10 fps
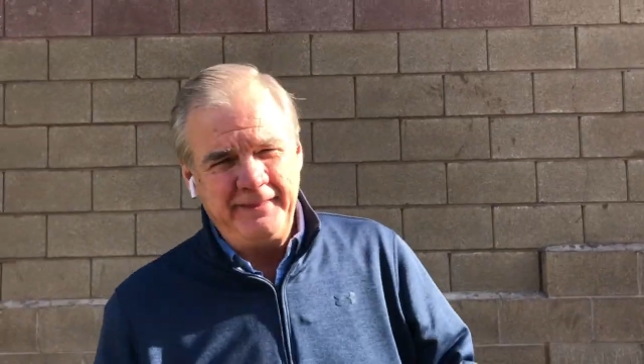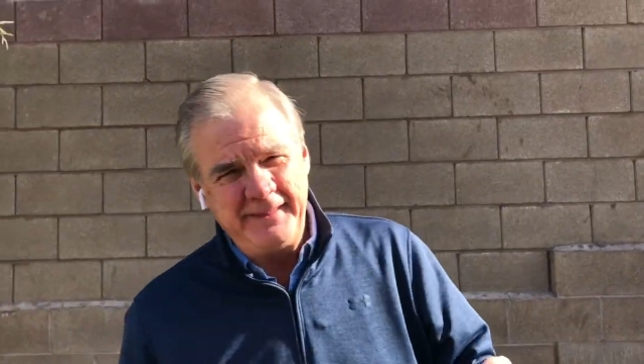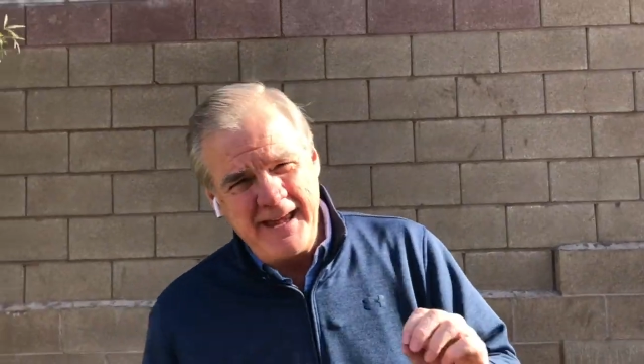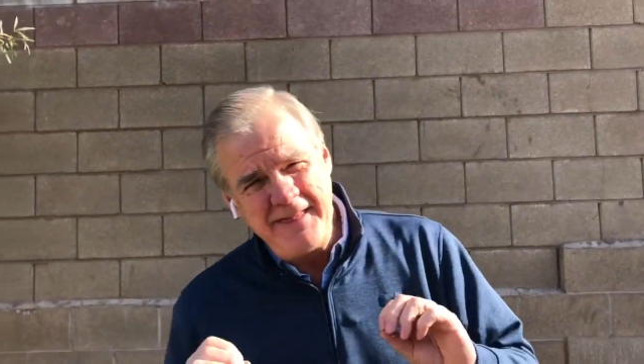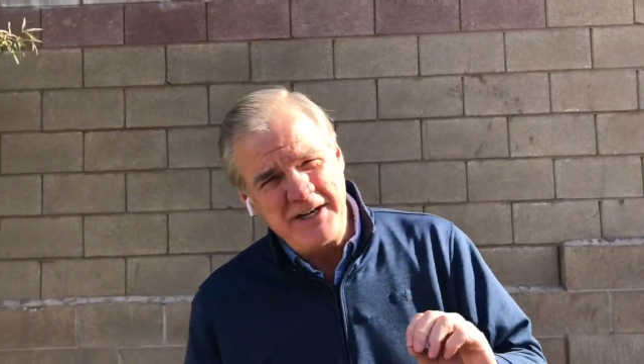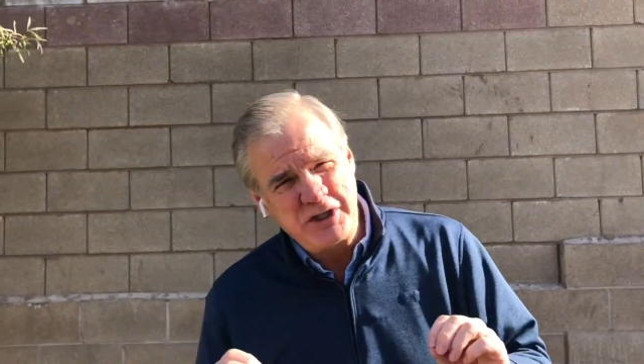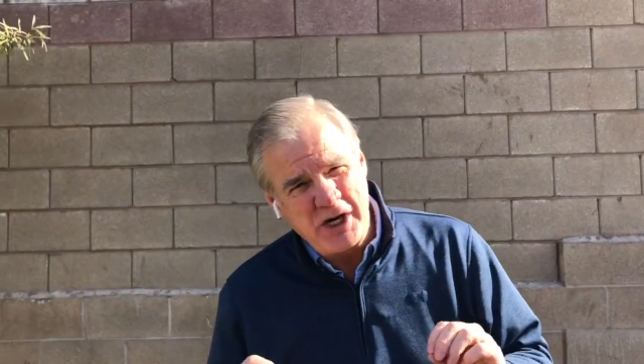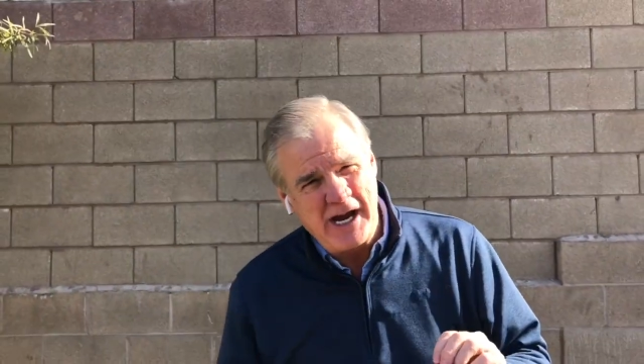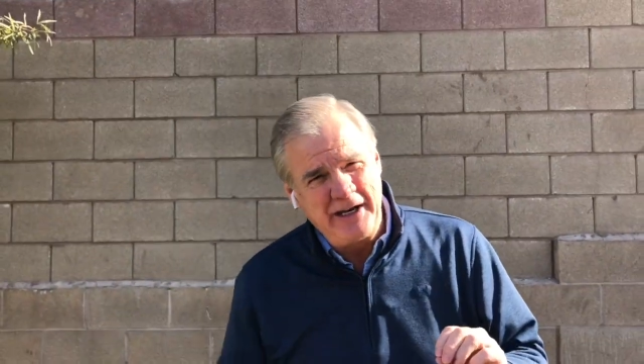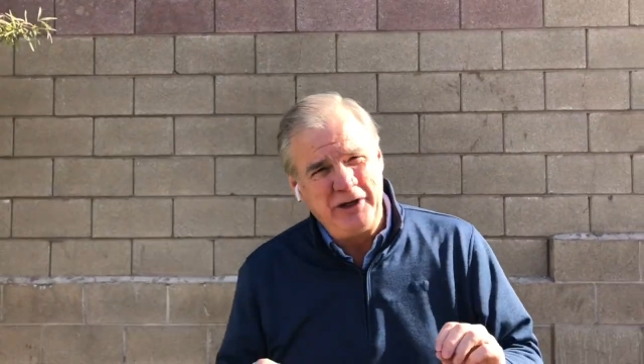then this
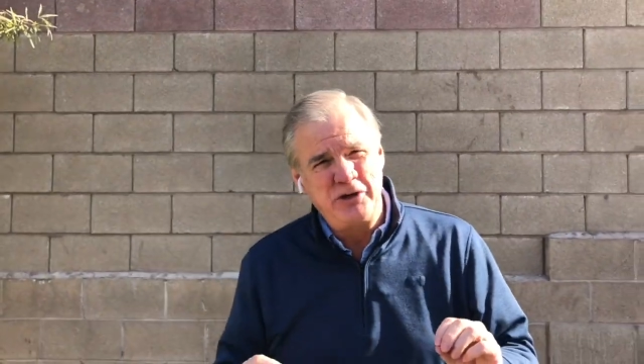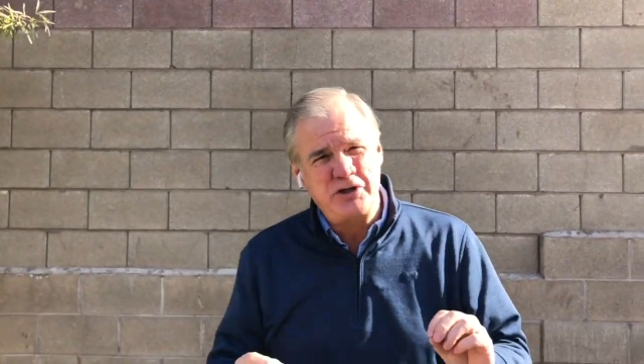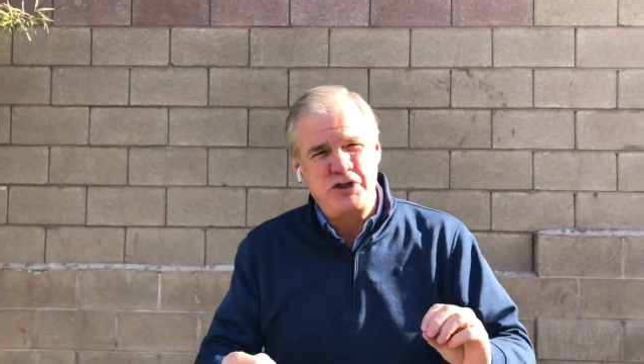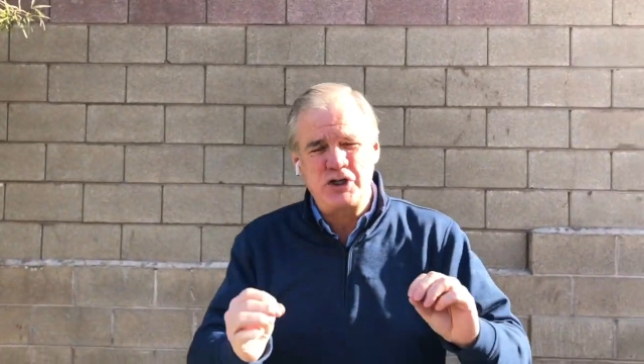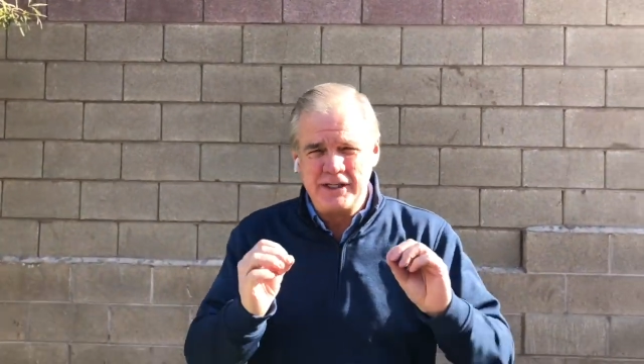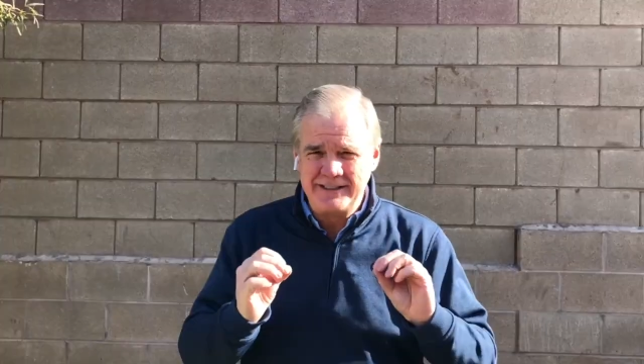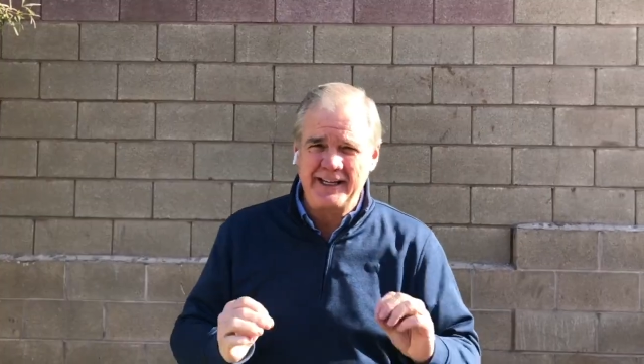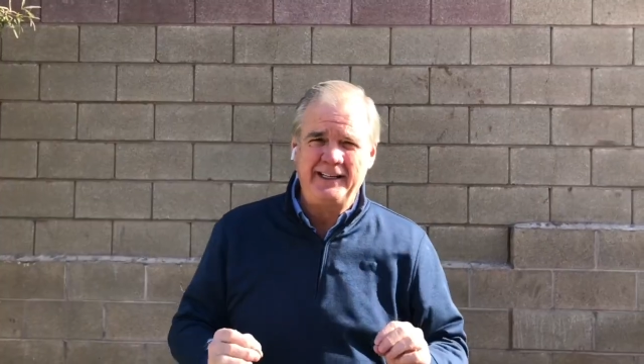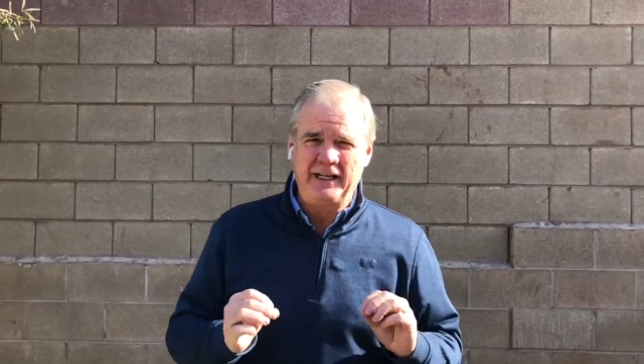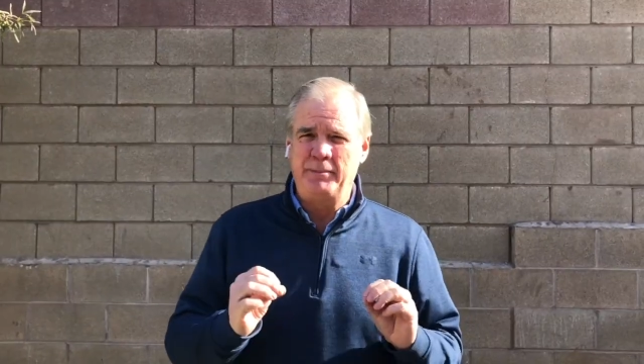shot looks just a
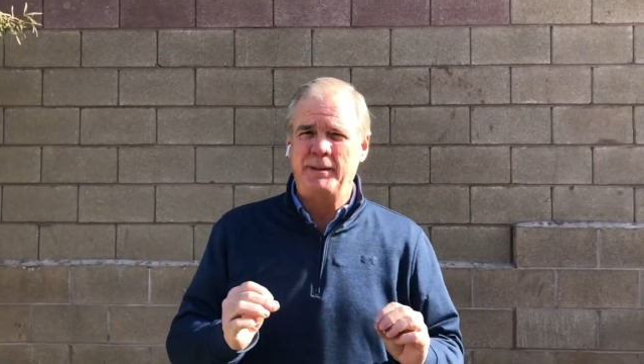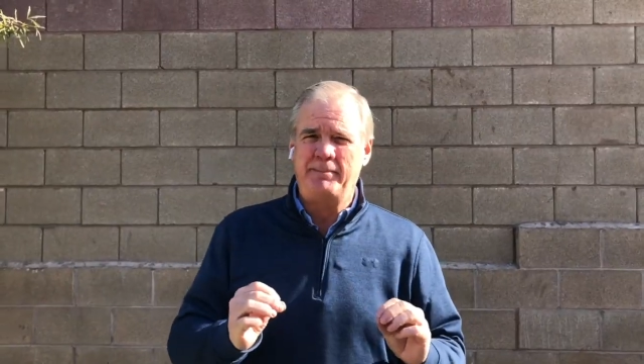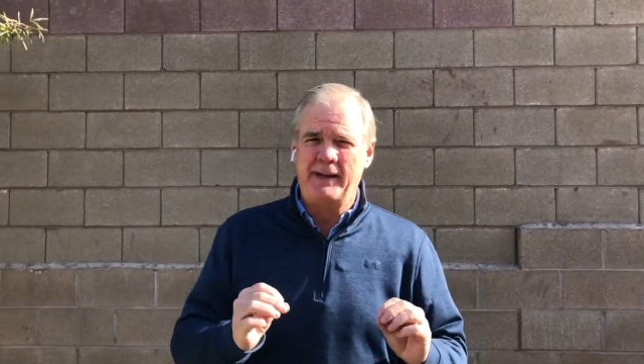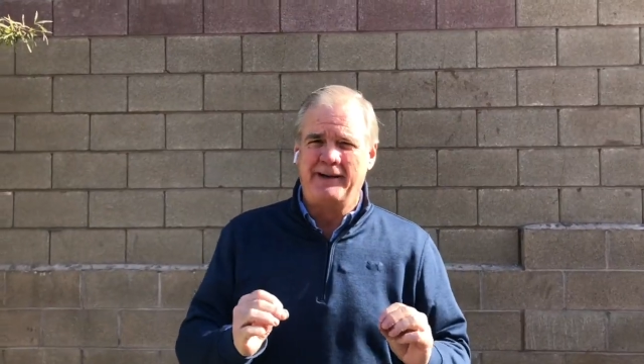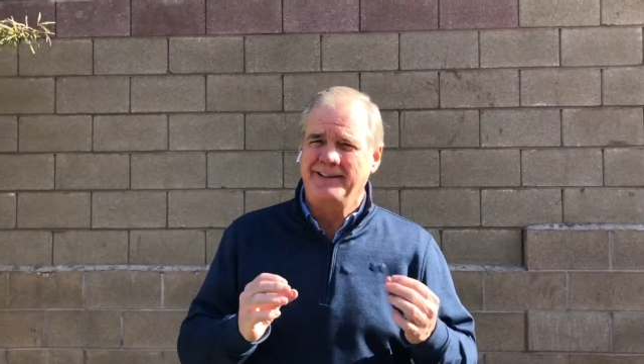little bit better.